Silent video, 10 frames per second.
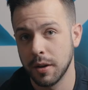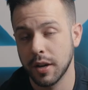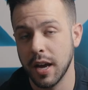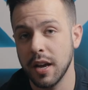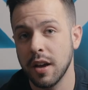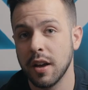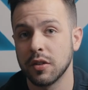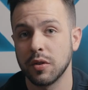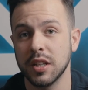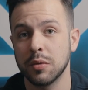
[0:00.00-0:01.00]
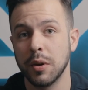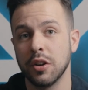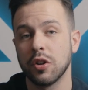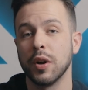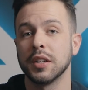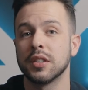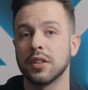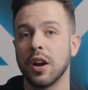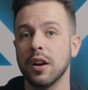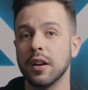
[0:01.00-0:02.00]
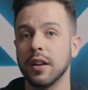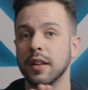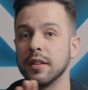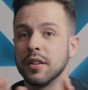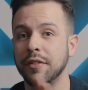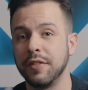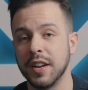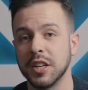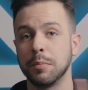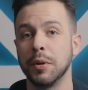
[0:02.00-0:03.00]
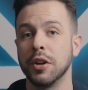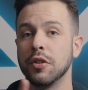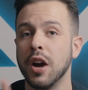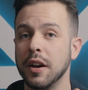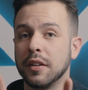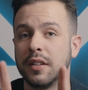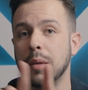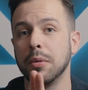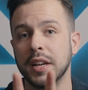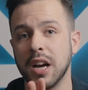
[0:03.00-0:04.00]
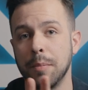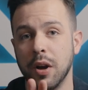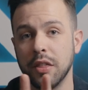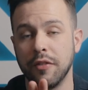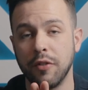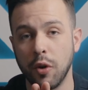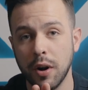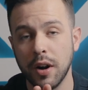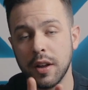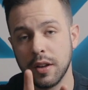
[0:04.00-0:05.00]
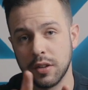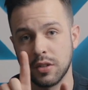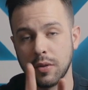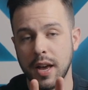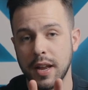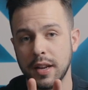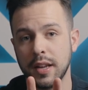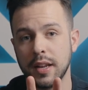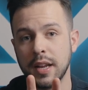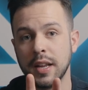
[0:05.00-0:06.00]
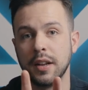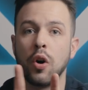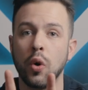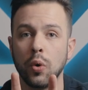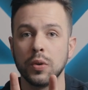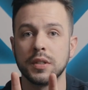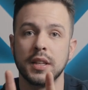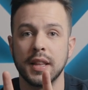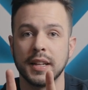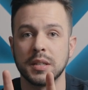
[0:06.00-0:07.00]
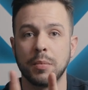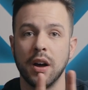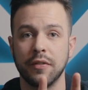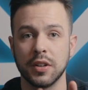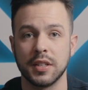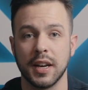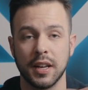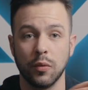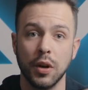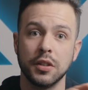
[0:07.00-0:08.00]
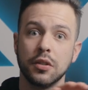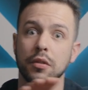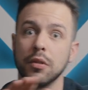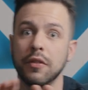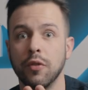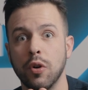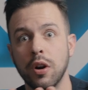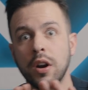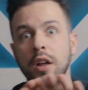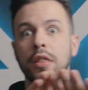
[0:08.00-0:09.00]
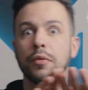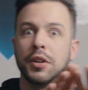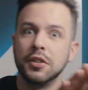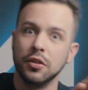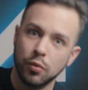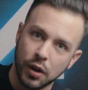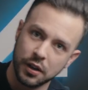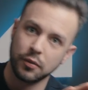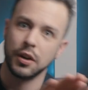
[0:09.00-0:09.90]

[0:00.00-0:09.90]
Okay, so this way you're going start to finish, but you're not doubling up on the 4 so that it holds in that spot for a second. 1, 2, 3, 4, 3, 2, 1.